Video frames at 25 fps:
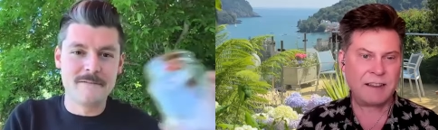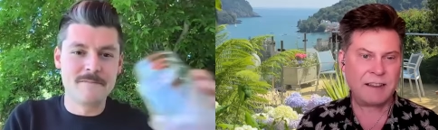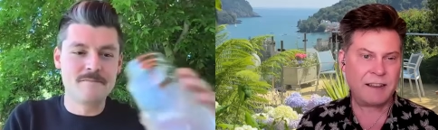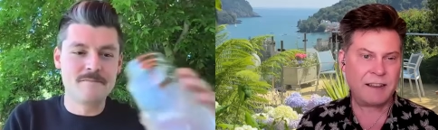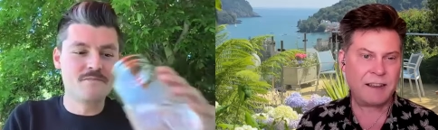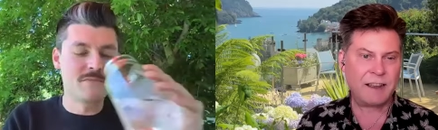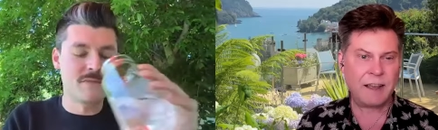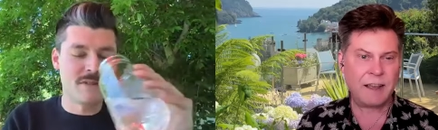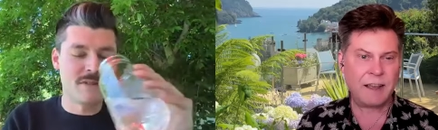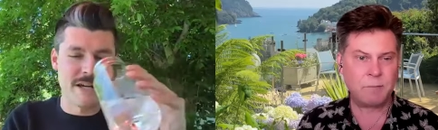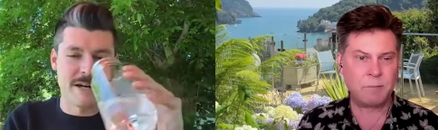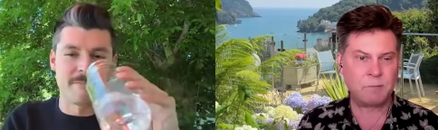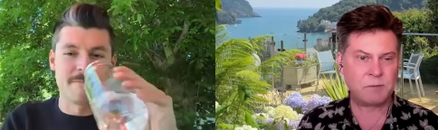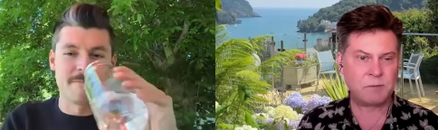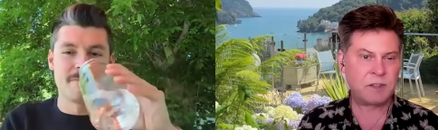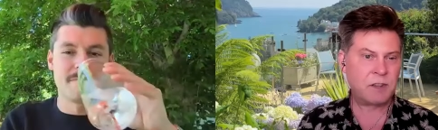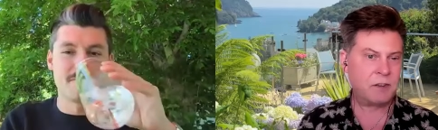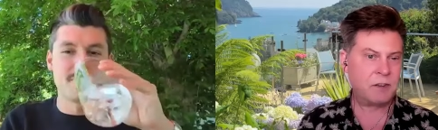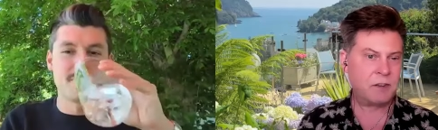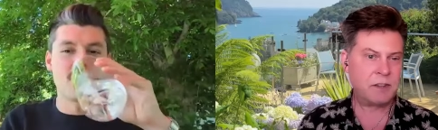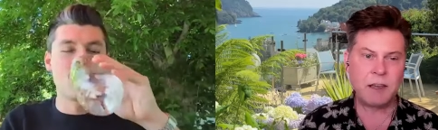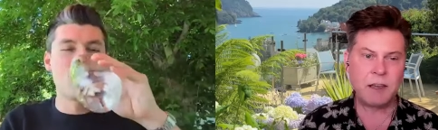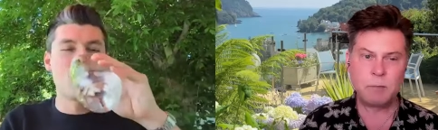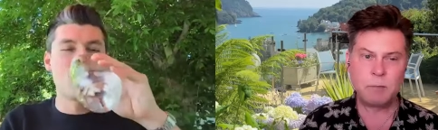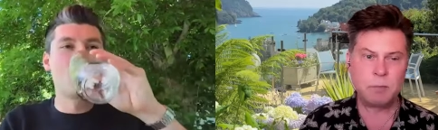Speaker 1: Um, so
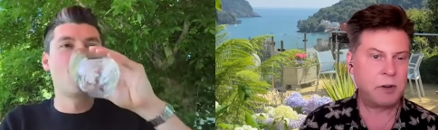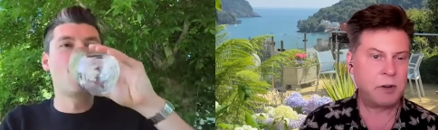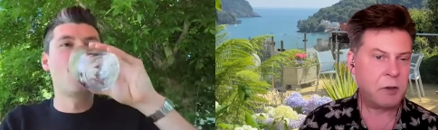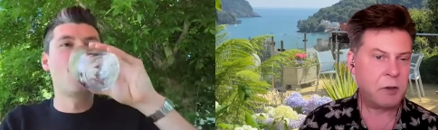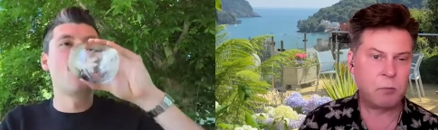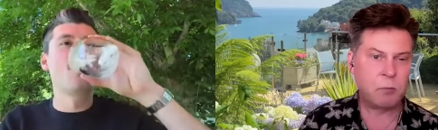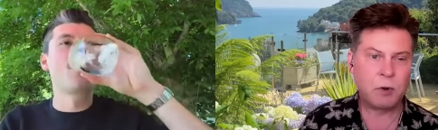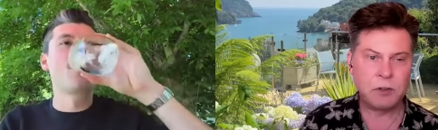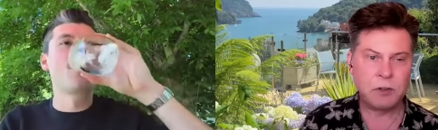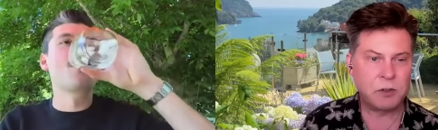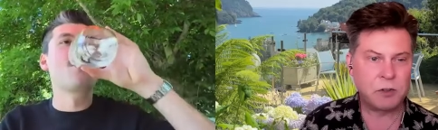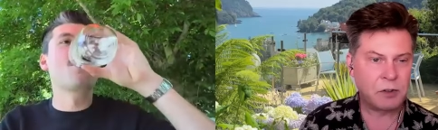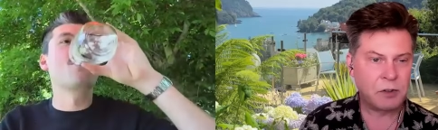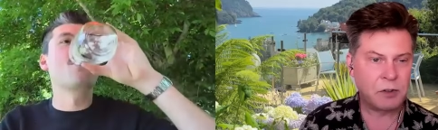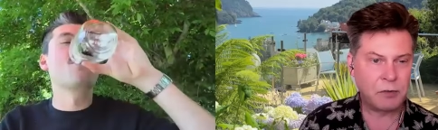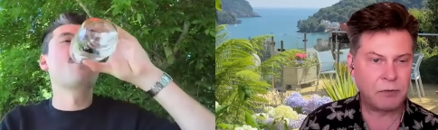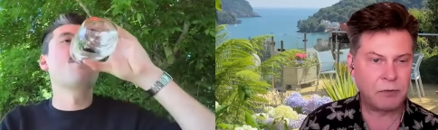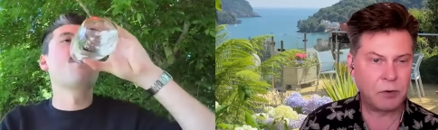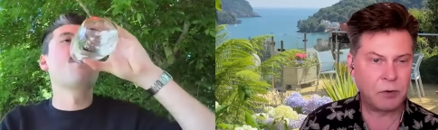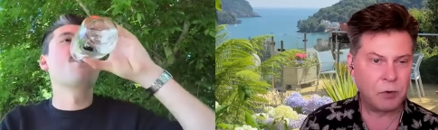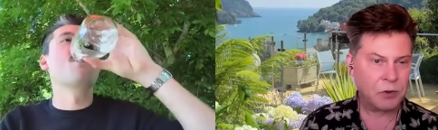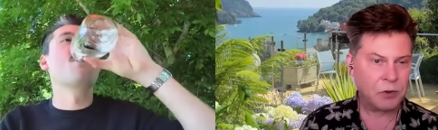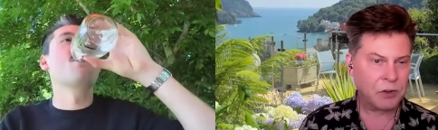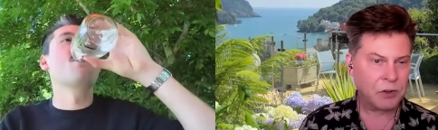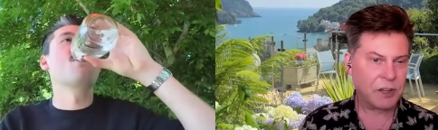yeah, put in what you can
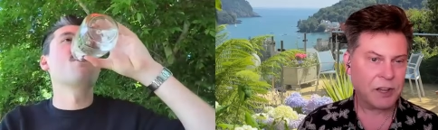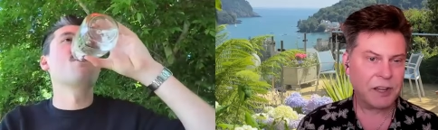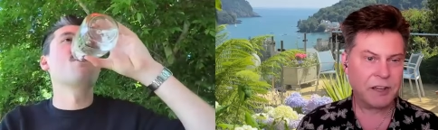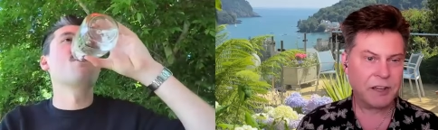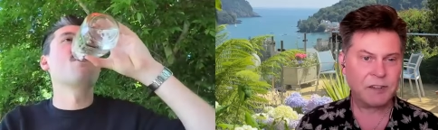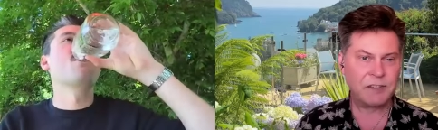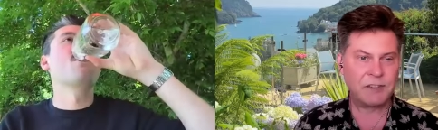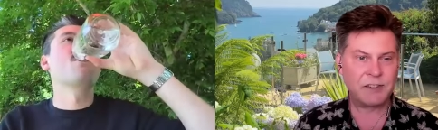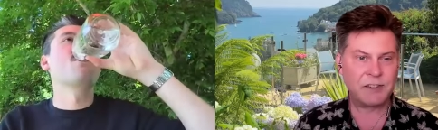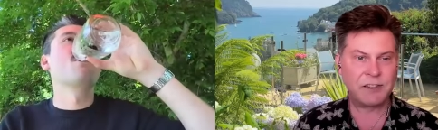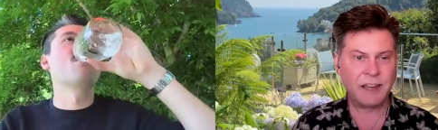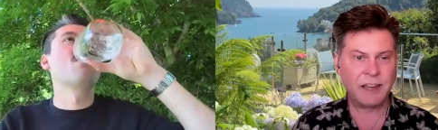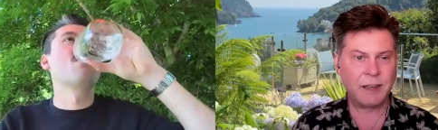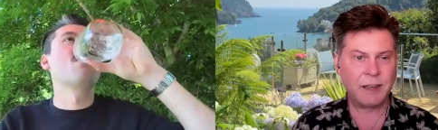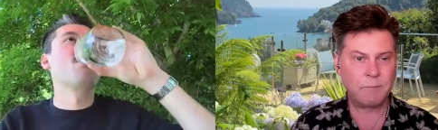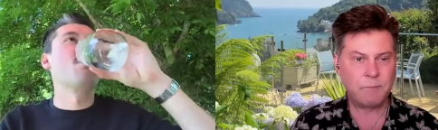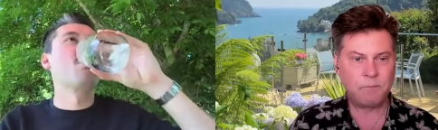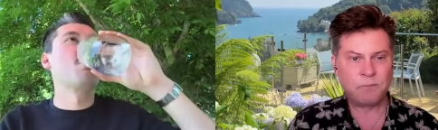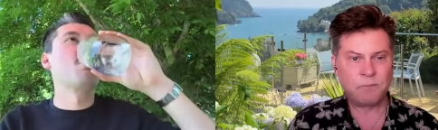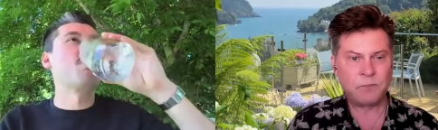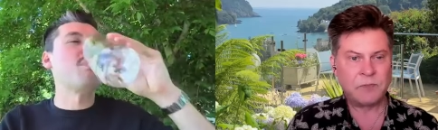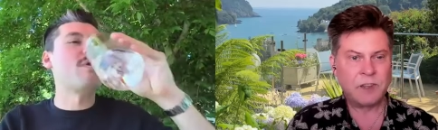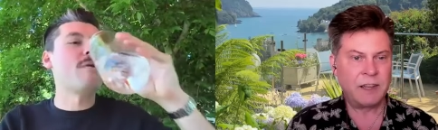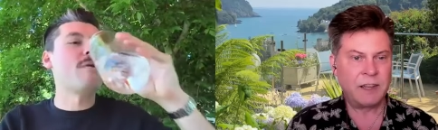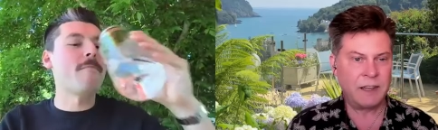afford, and
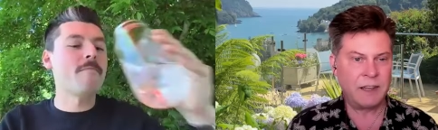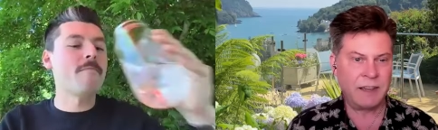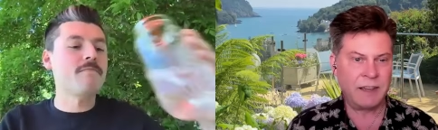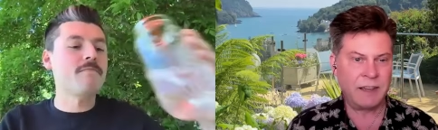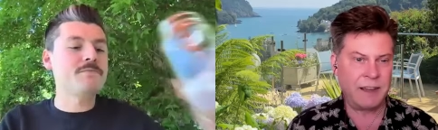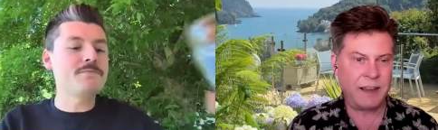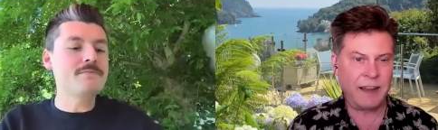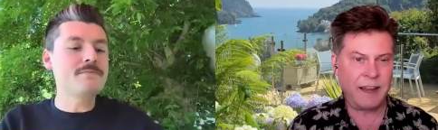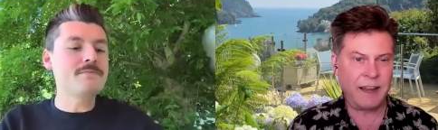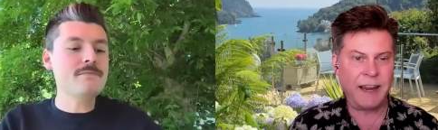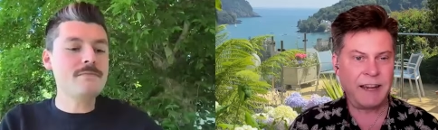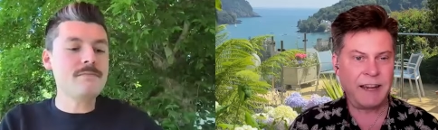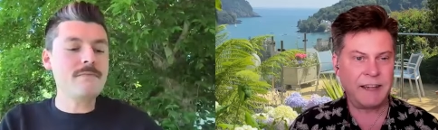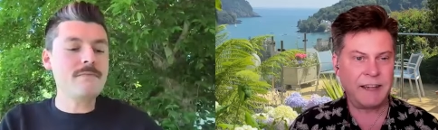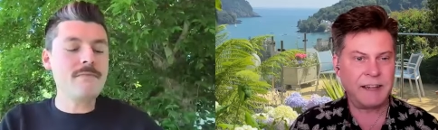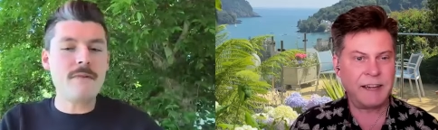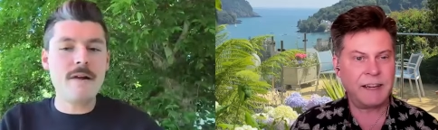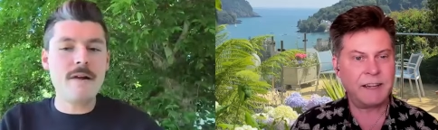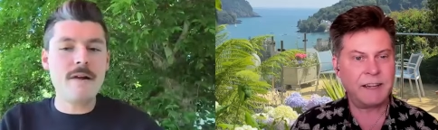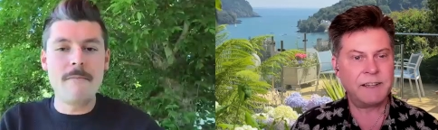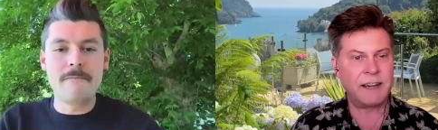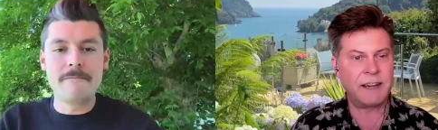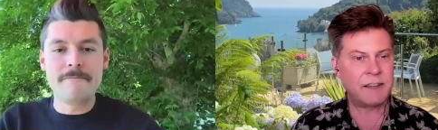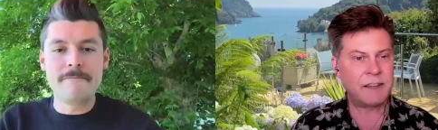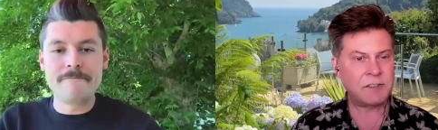um, it
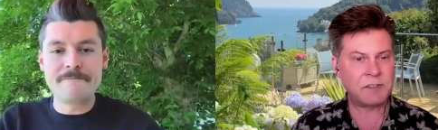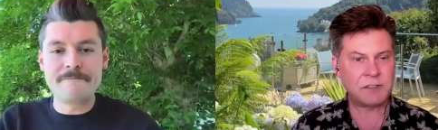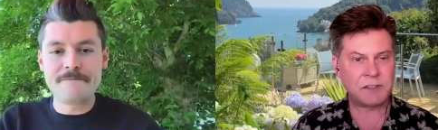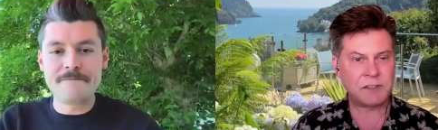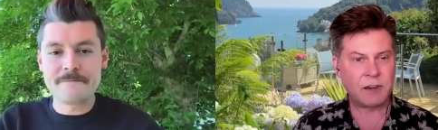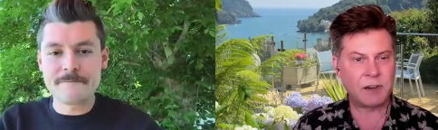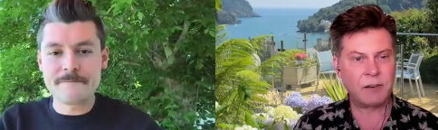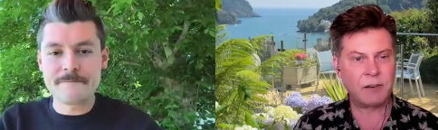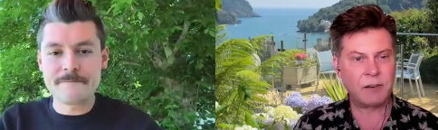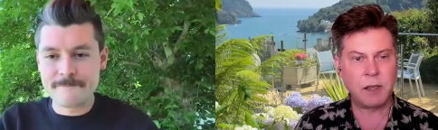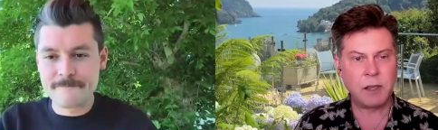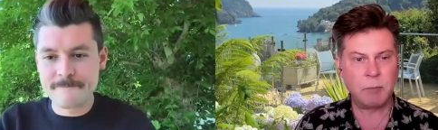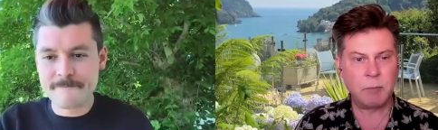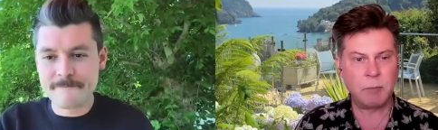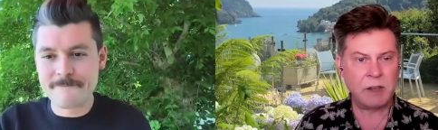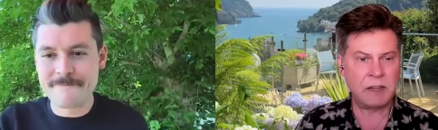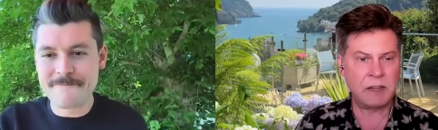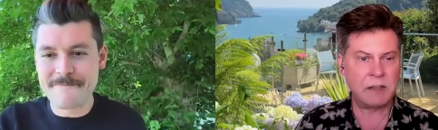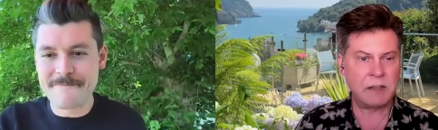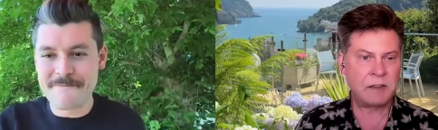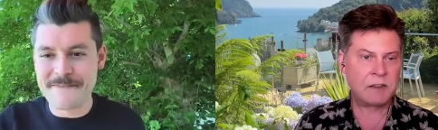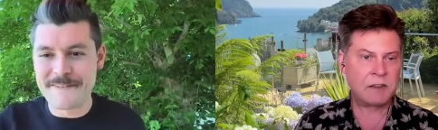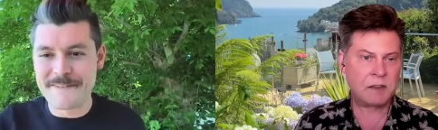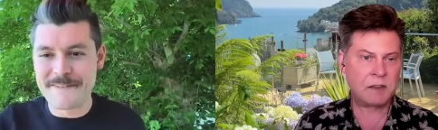needn't necessarily be